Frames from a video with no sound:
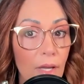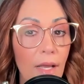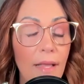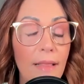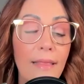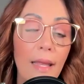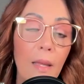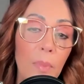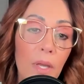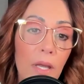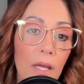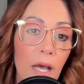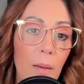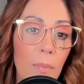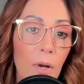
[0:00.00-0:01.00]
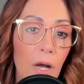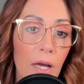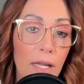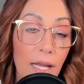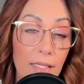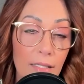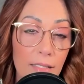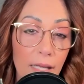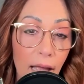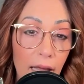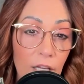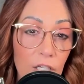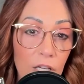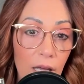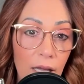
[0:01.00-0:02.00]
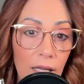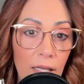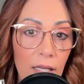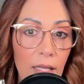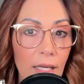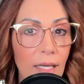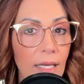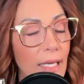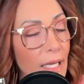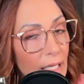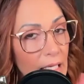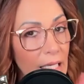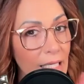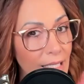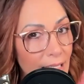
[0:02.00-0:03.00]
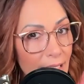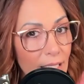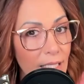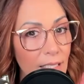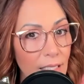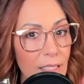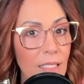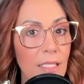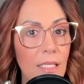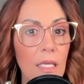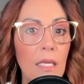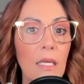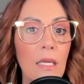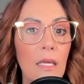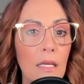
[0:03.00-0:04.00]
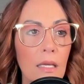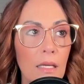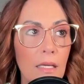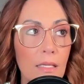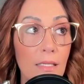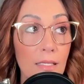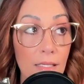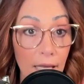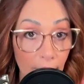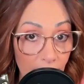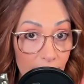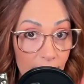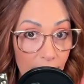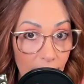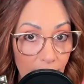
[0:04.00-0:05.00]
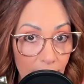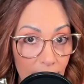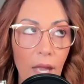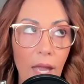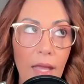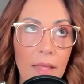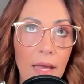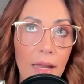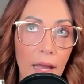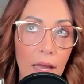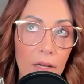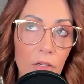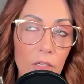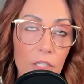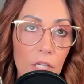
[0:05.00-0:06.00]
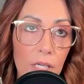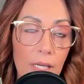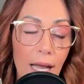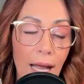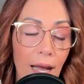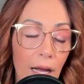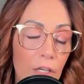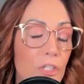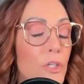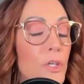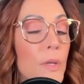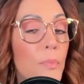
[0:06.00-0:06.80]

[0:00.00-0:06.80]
They pick up on hesitation, inconsistency, scarcity. And that energy actually